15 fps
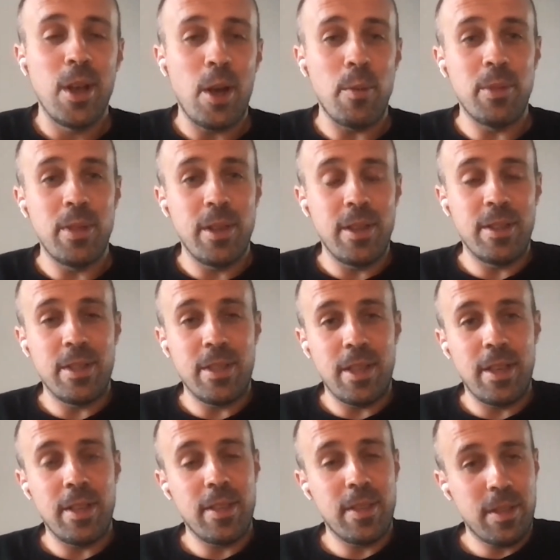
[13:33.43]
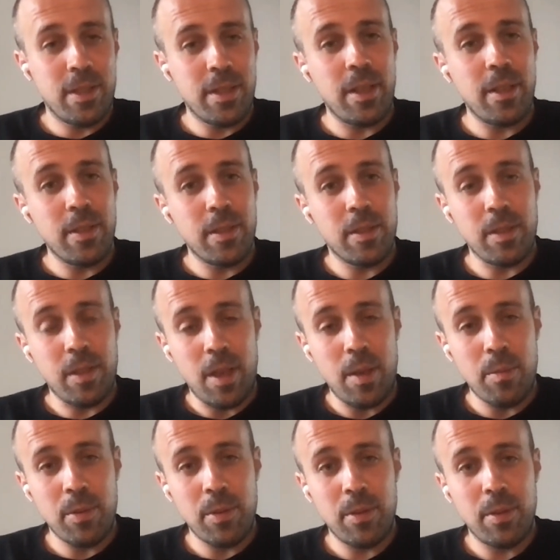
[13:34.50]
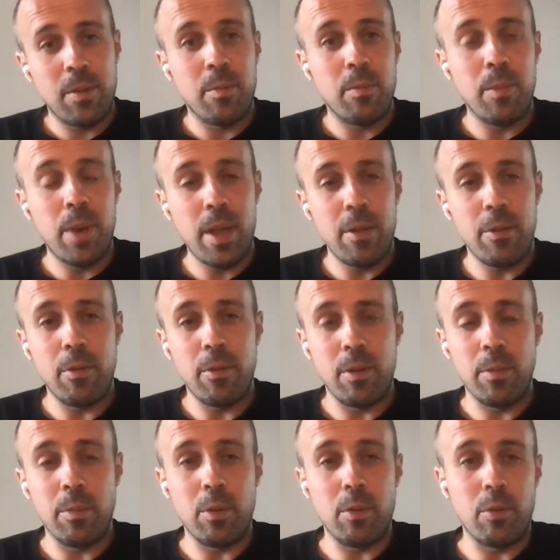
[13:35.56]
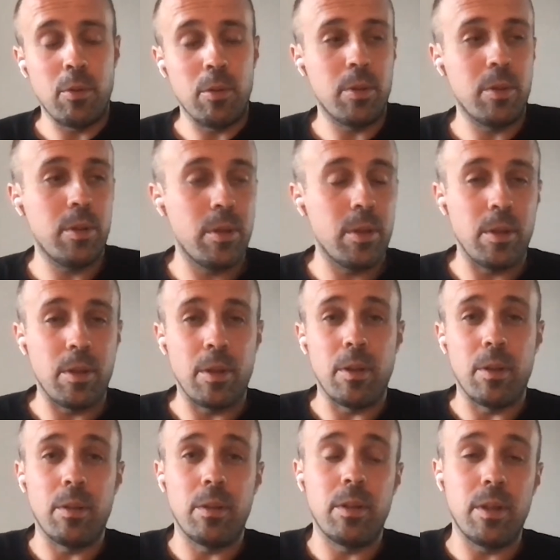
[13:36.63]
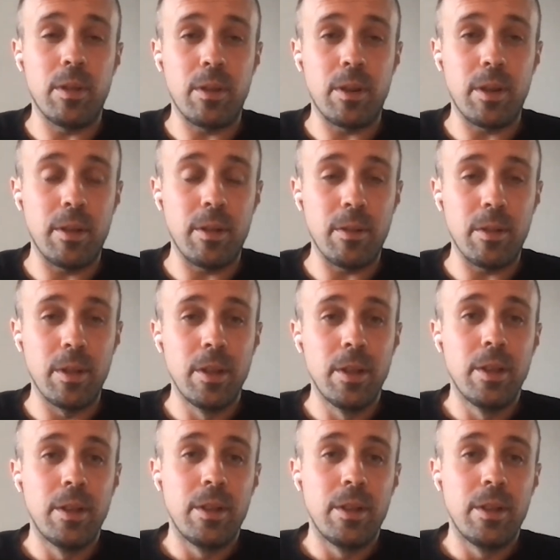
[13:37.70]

update test steps manually because the trail